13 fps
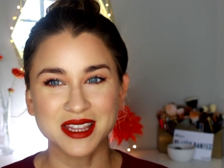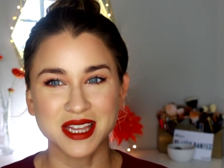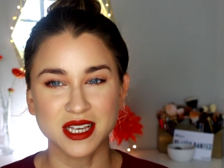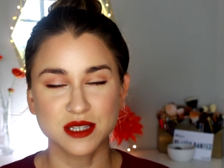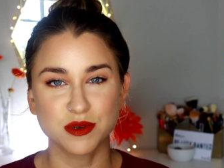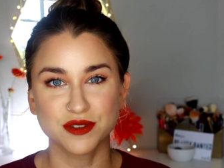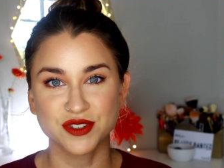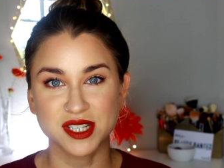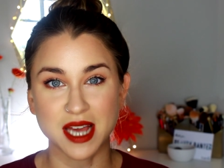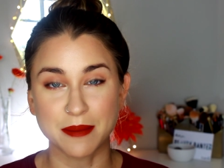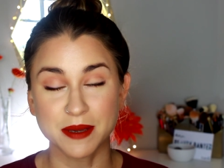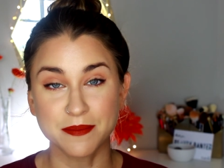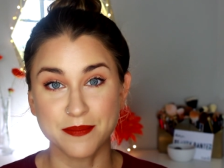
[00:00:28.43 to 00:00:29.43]
Thanks so much for
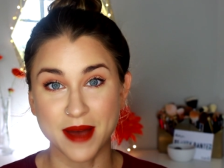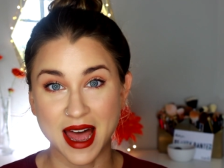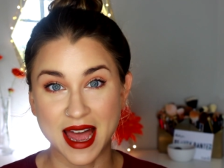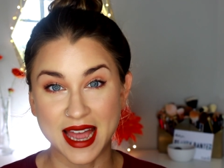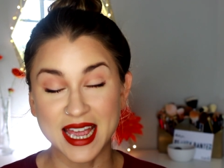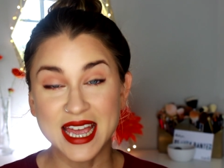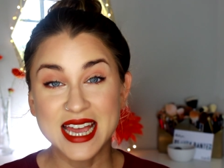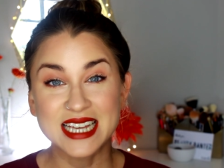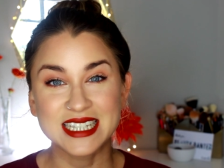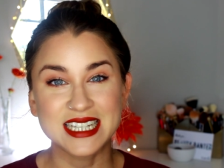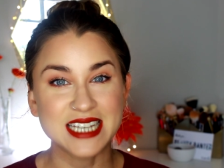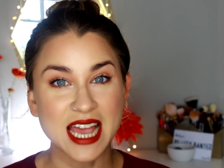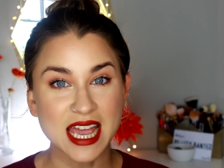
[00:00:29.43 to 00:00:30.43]
stopping by.
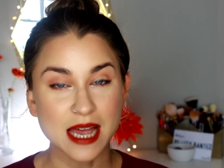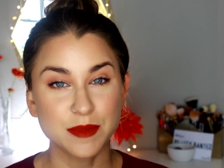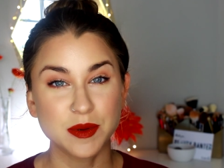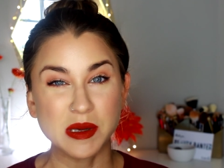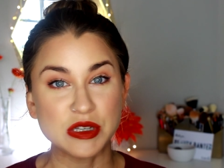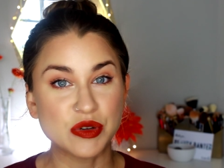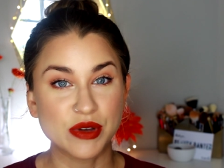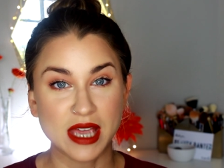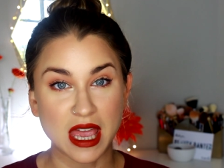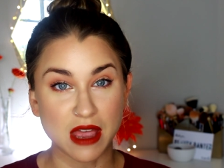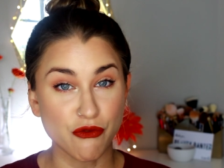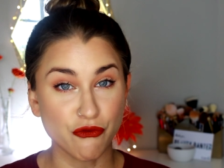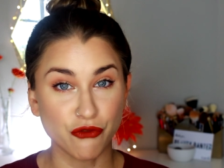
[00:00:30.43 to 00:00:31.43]
Today I'm going to be doing
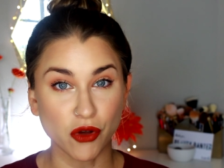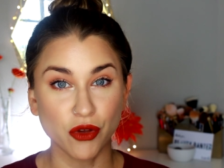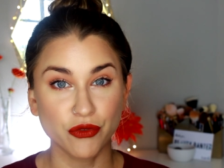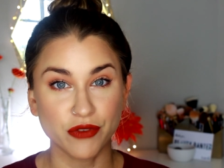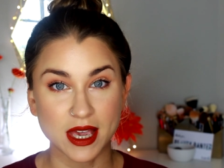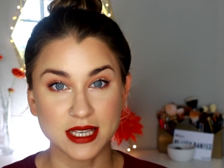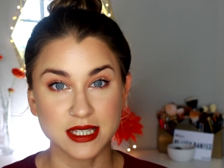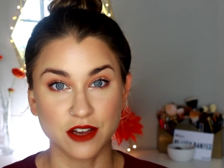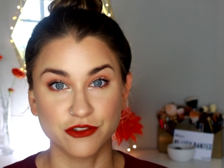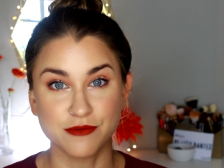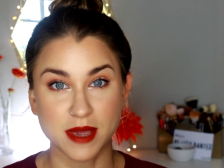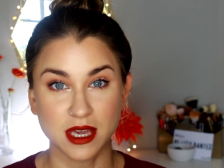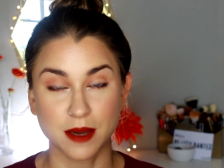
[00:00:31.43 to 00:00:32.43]
a full face
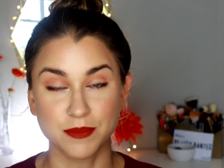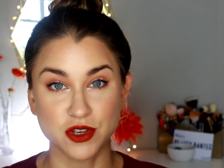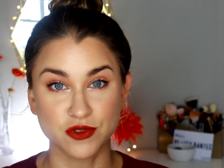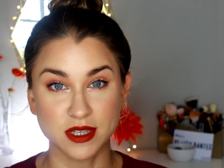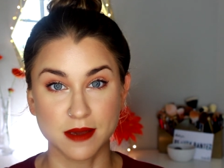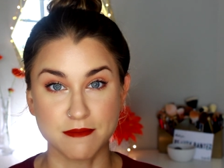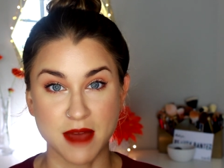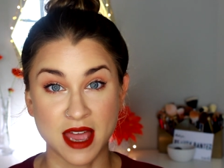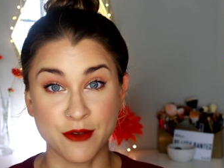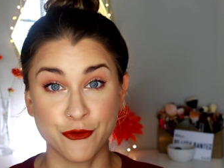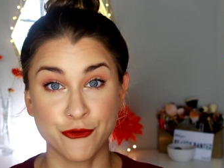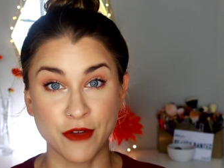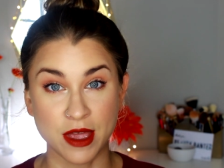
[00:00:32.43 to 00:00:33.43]
of makeup using my
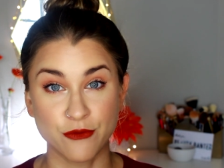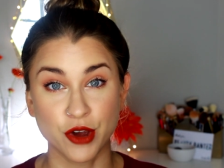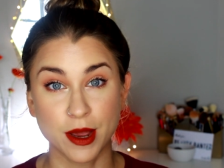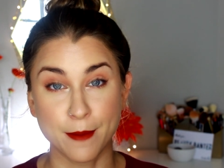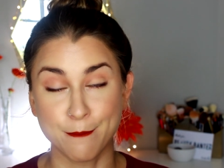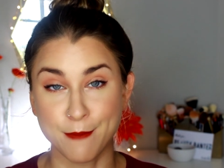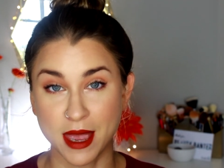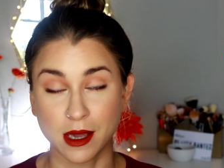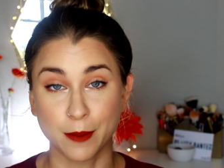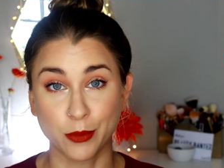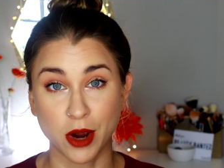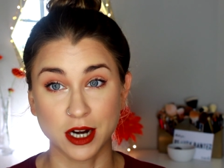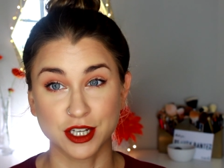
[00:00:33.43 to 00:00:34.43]
favorite
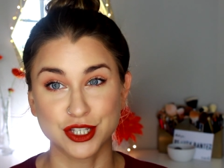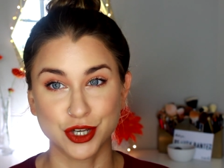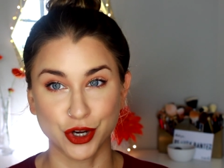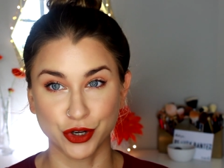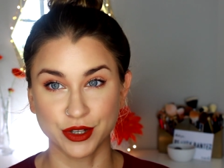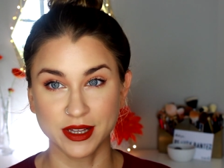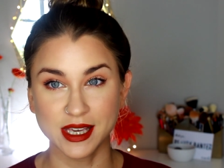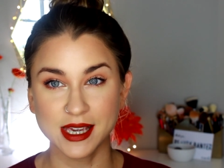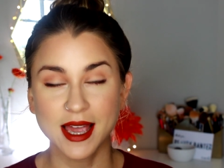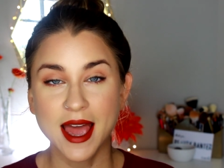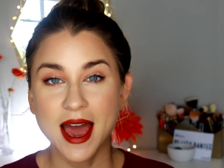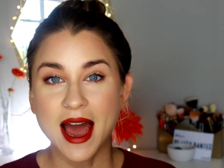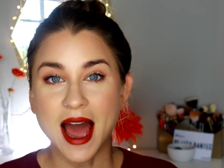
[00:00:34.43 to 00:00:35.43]
makeup products currently.
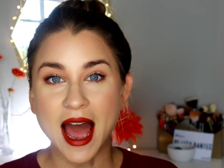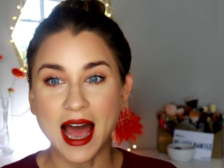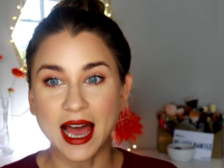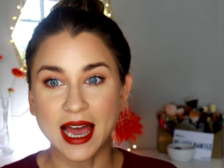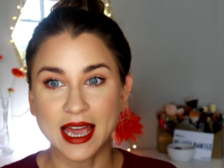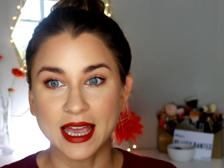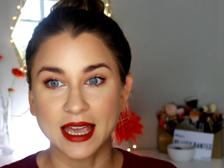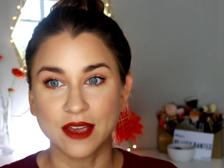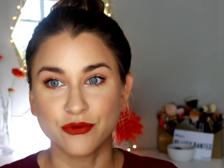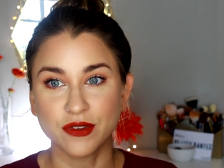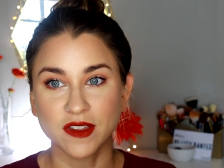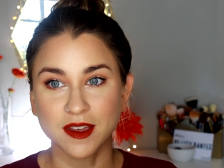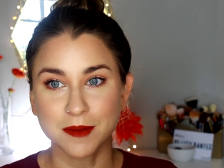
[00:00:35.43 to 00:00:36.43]
I
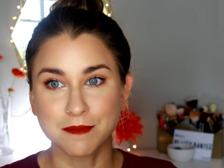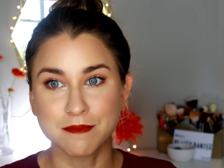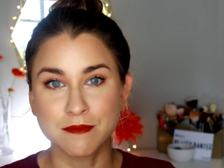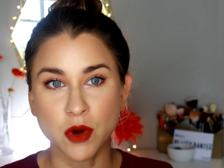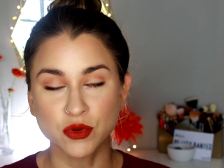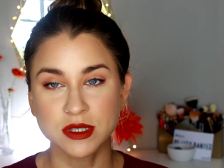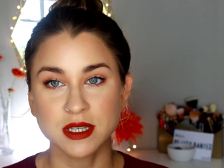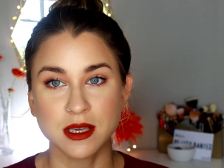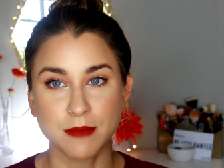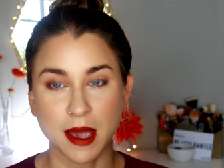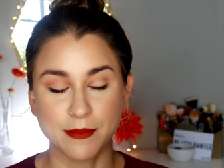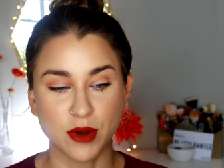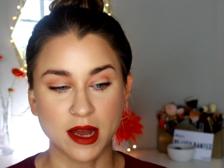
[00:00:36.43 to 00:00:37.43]
feel like mostly
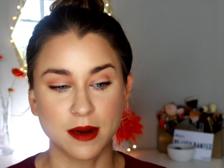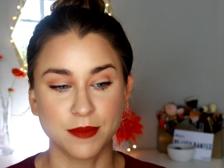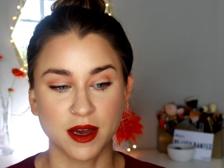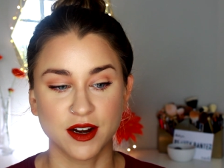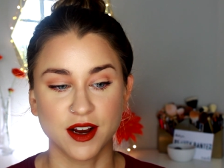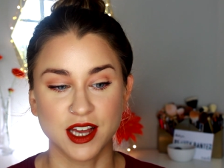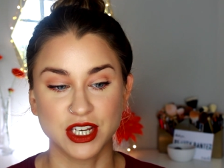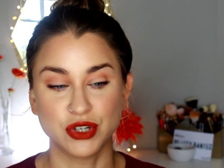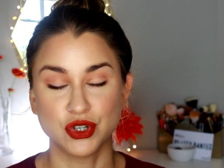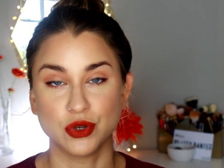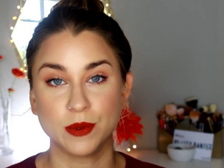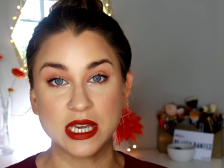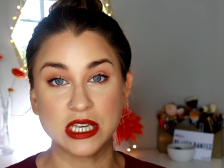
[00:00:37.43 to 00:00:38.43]
my bread and butter on
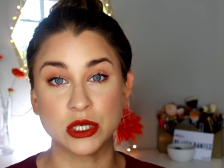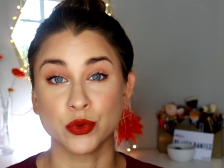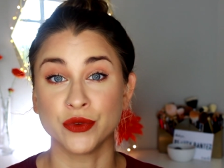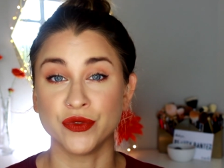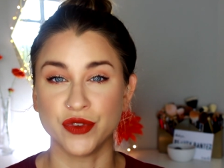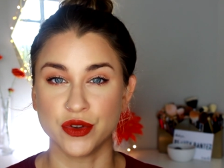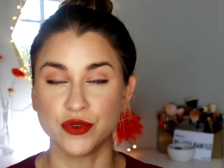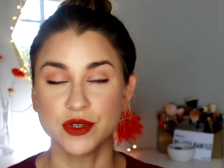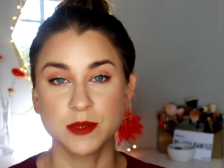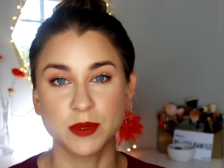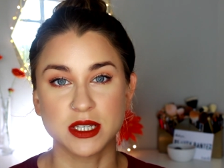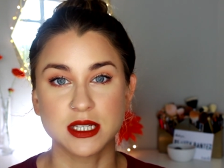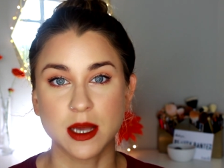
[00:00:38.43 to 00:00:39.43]
YouTube is reviews,
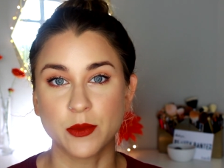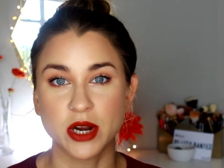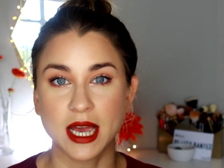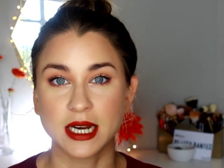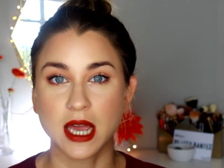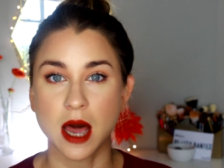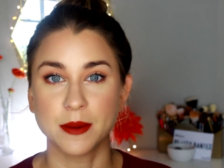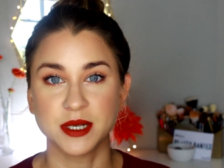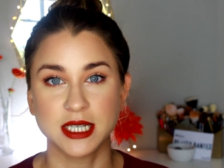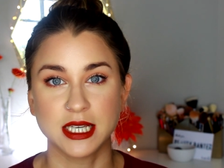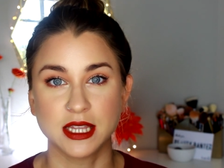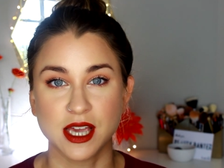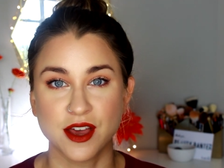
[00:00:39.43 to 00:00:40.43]
but someone had
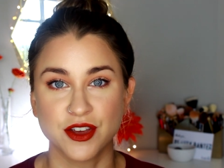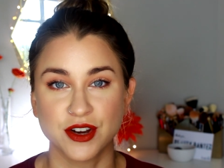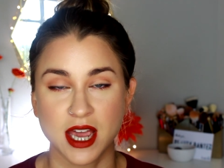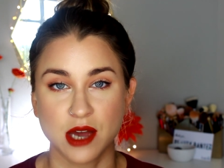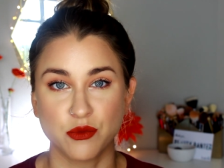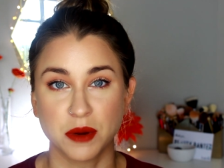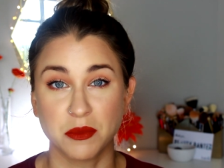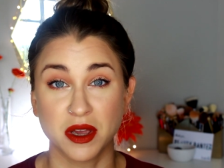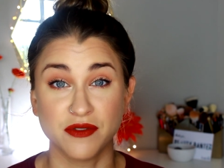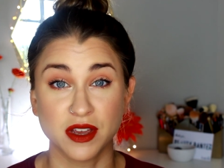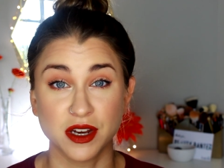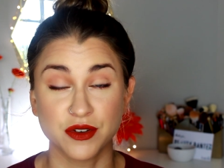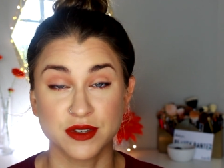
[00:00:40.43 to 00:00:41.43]
commented the other day on one of my
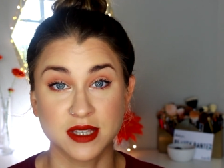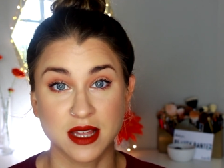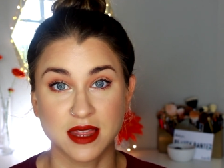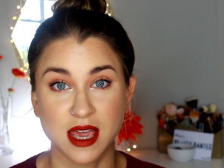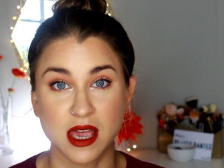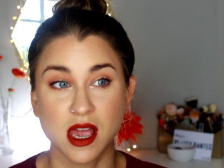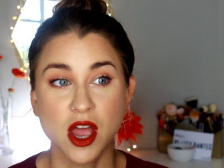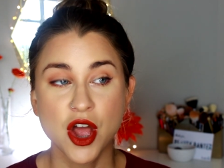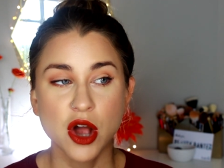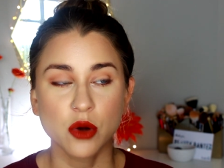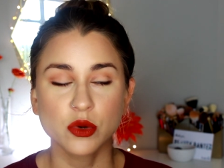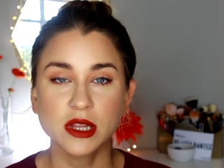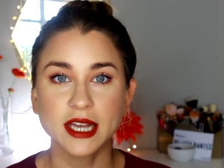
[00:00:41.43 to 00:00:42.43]
videos that they
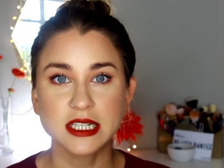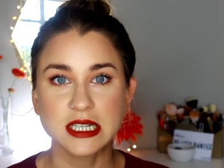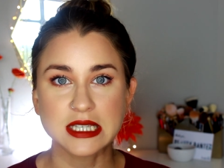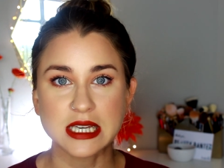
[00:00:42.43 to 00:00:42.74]
would like to